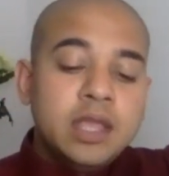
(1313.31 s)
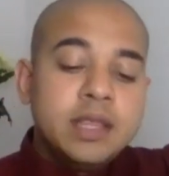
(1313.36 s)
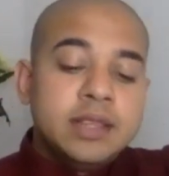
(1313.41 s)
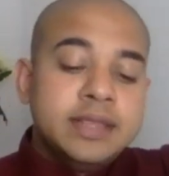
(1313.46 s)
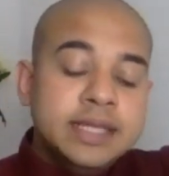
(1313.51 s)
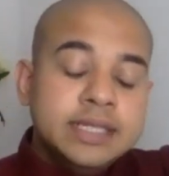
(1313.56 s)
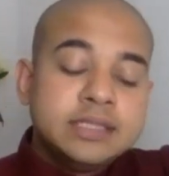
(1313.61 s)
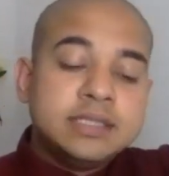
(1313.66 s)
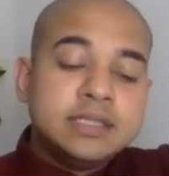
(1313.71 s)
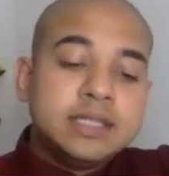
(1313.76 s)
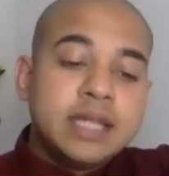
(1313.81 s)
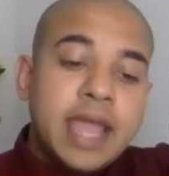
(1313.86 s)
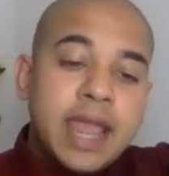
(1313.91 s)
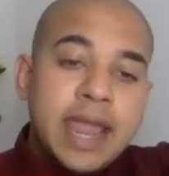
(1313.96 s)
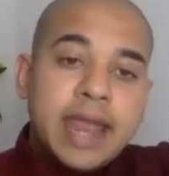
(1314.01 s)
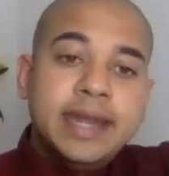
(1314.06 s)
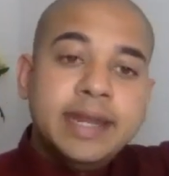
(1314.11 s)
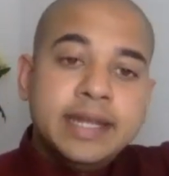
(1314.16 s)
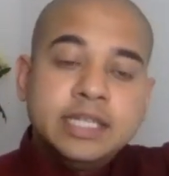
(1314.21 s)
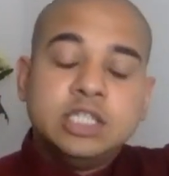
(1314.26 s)
This
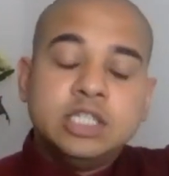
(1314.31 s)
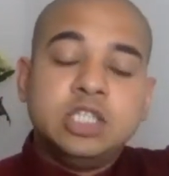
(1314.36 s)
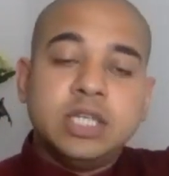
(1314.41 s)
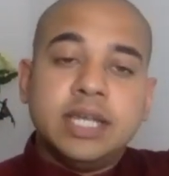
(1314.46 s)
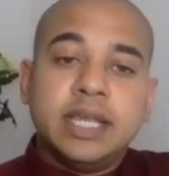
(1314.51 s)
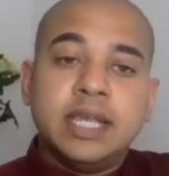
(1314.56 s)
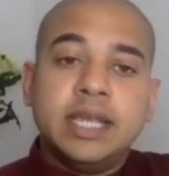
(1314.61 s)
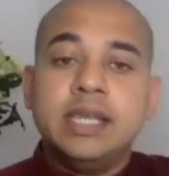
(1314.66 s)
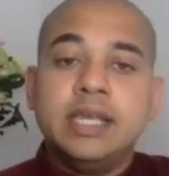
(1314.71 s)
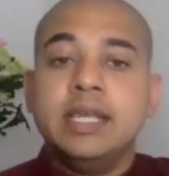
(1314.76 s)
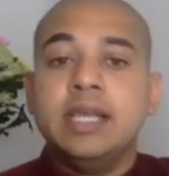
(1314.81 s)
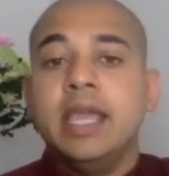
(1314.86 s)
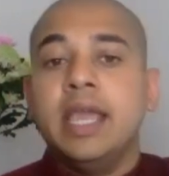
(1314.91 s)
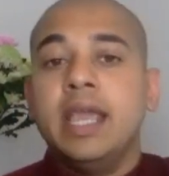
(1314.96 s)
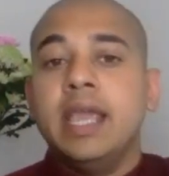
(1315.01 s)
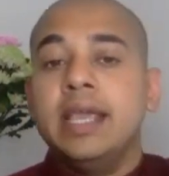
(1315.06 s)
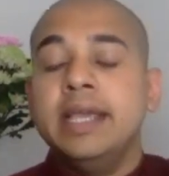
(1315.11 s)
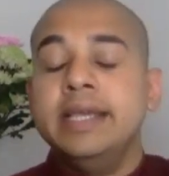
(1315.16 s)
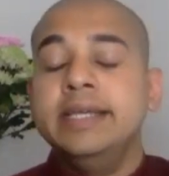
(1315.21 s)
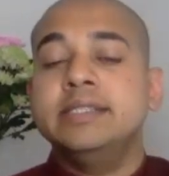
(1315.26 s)
energy
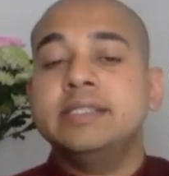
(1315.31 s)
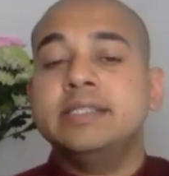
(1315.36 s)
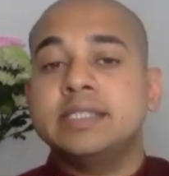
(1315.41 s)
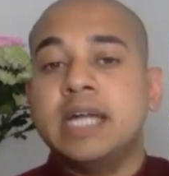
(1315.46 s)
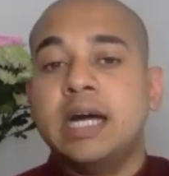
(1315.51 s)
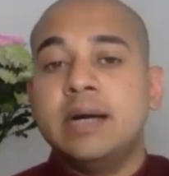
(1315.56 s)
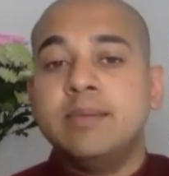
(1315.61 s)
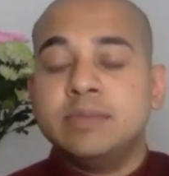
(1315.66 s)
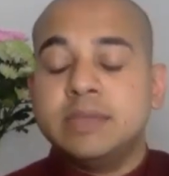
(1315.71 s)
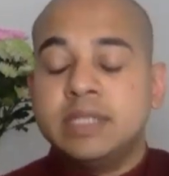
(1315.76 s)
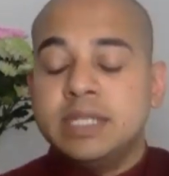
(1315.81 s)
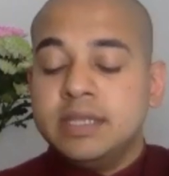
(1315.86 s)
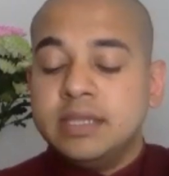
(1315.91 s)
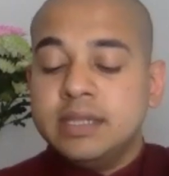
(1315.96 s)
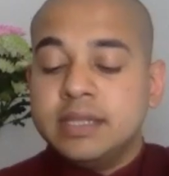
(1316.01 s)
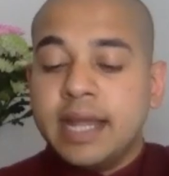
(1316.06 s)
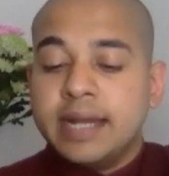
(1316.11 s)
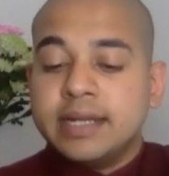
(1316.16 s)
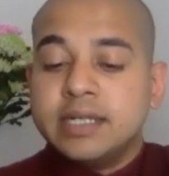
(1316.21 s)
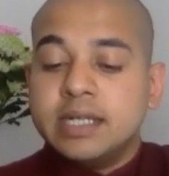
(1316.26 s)
is
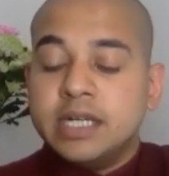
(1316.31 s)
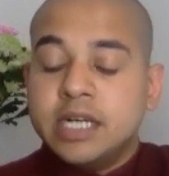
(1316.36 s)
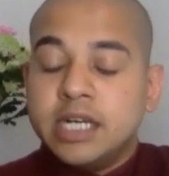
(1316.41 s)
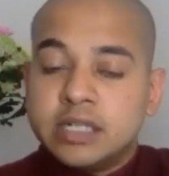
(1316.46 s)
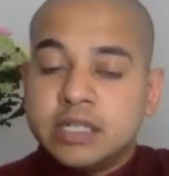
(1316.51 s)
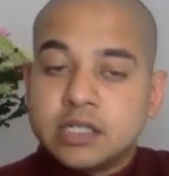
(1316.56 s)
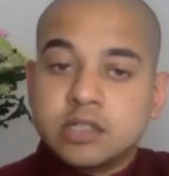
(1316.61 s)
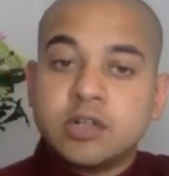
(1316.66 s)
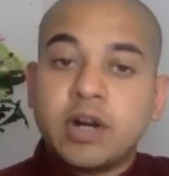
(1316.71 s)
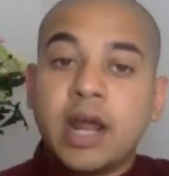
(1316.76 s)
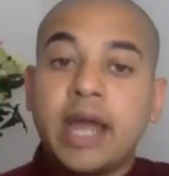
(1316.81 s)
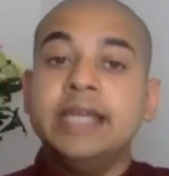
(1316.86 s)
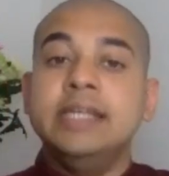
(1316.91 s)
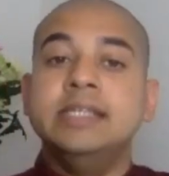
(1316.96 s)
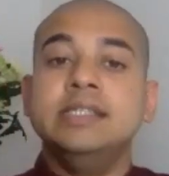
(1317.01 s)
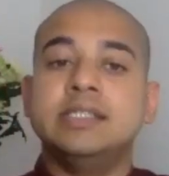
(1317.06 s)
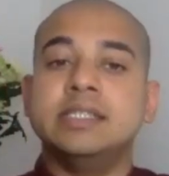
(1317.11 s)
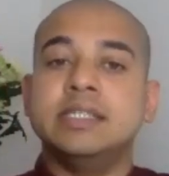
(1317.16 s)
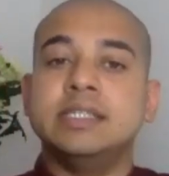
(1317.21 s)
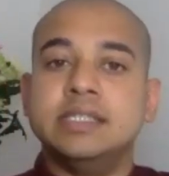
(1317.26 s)
something that
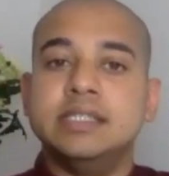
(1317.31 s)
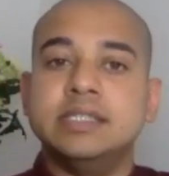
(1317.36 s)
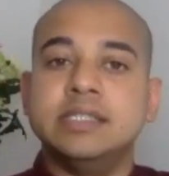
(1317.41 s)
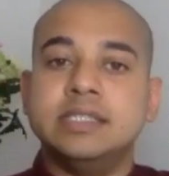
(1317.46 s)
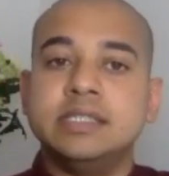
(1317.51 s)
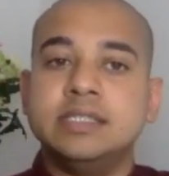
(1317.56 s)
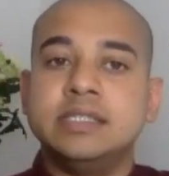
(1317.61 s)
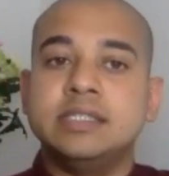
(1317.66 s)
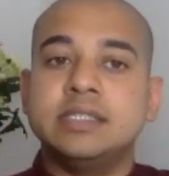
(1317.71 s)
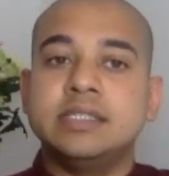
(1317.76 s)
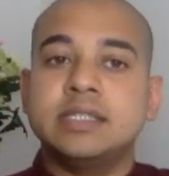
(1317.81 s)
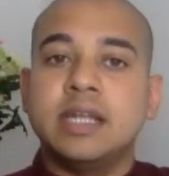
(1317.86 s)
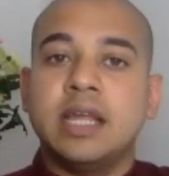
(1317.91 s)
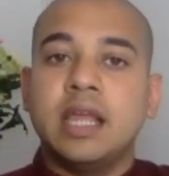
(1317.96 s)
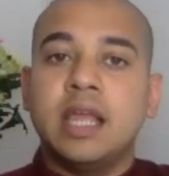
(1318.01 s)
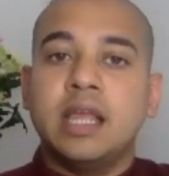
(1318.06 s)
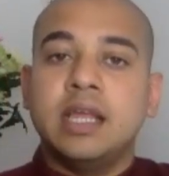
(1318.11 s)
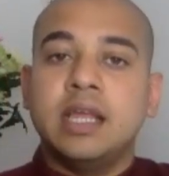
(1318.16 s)
arises